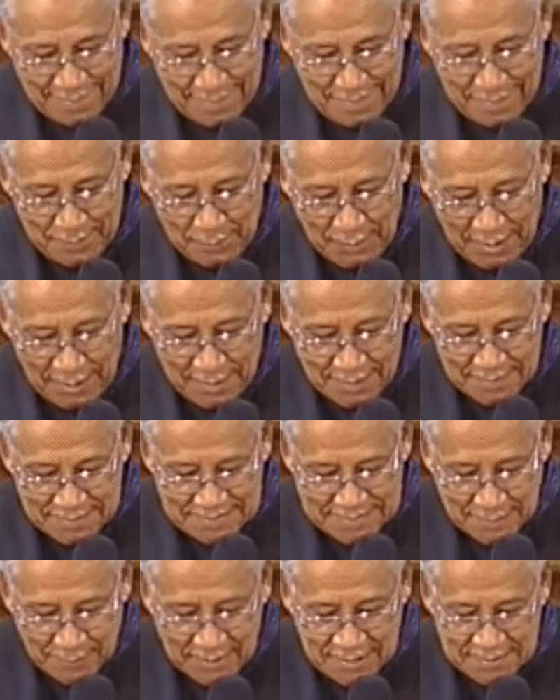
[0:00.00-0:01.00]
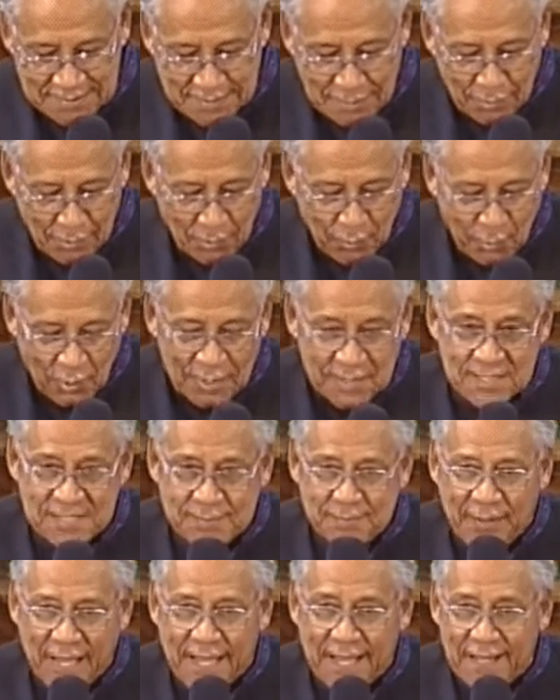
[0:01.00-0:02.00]
Amen. Somebody said, oh, what is
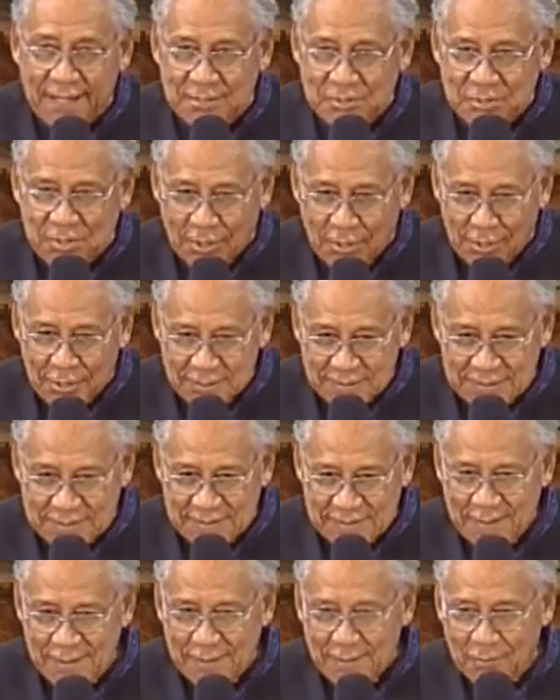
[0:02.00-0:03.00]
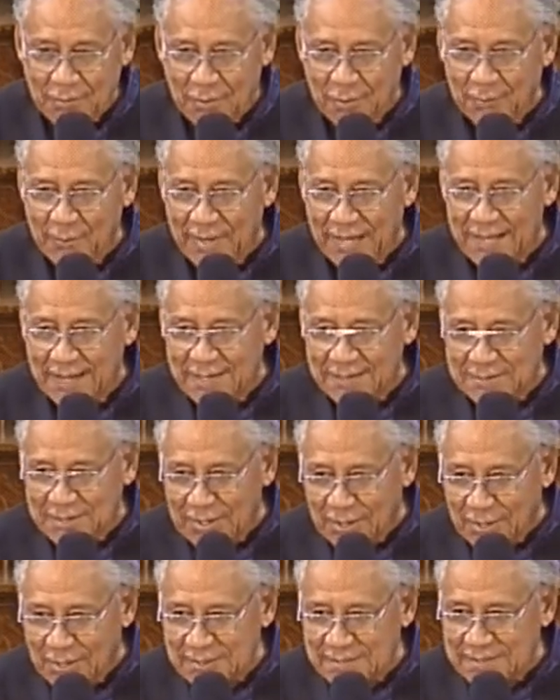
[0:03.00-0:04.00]
bad church? Well, bad
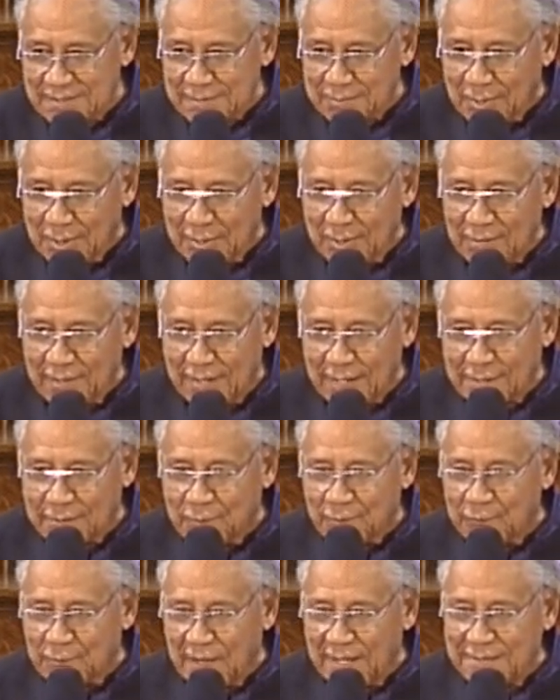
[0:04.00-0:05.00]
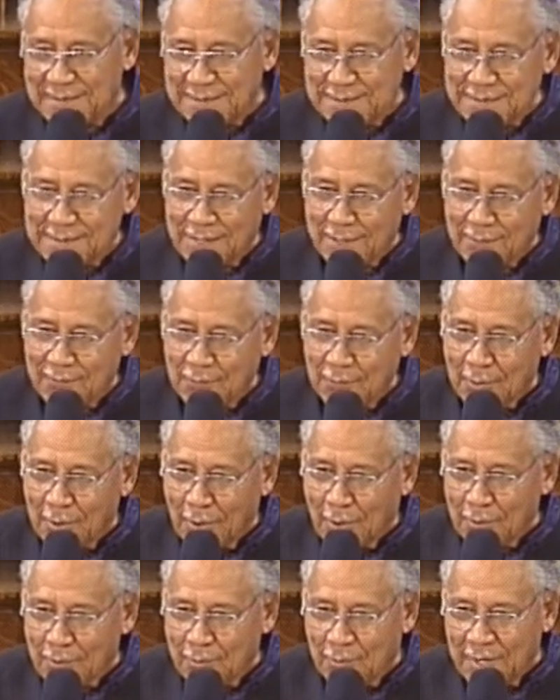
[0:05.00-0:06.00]
church is when you have to fight the devil
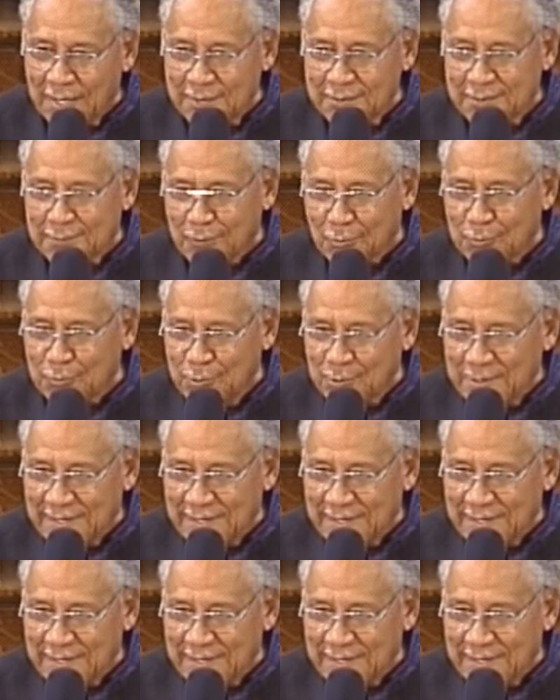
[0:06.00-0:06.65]
all the way through.